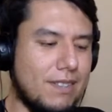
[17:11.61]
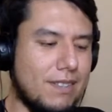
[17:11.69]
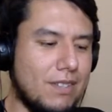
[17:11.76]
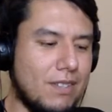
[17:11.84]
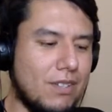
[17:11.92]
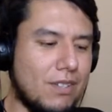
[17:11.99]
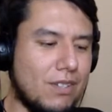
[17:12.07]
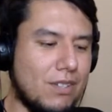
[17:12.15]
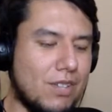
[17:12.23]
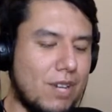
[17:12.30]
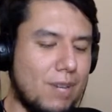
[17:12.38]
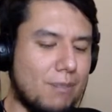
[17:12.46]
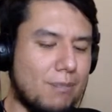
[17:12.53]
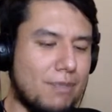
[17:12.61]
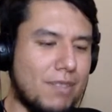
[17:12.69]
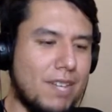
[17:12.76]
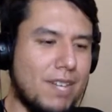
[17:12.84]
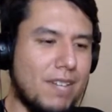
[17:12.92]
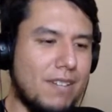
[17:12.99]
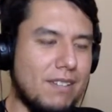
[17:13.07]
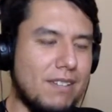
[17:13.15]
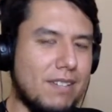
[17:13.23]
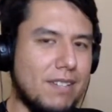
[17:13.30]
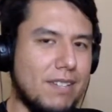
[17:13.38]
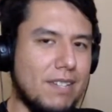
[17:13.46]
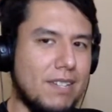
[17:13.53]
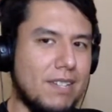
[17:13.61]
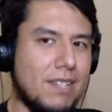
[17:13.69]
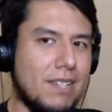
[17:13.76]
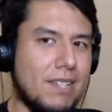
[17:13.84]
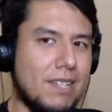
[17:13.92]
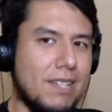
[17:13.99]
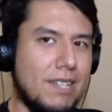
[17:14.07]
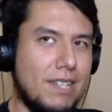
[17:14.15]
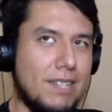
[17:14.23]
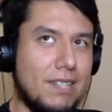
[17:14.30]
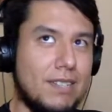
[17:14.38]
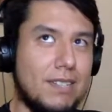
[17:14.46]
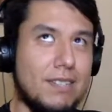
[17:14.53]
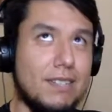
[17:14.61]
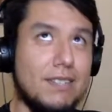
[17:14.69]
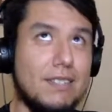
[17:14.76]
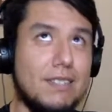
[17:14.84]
you can chop that uh,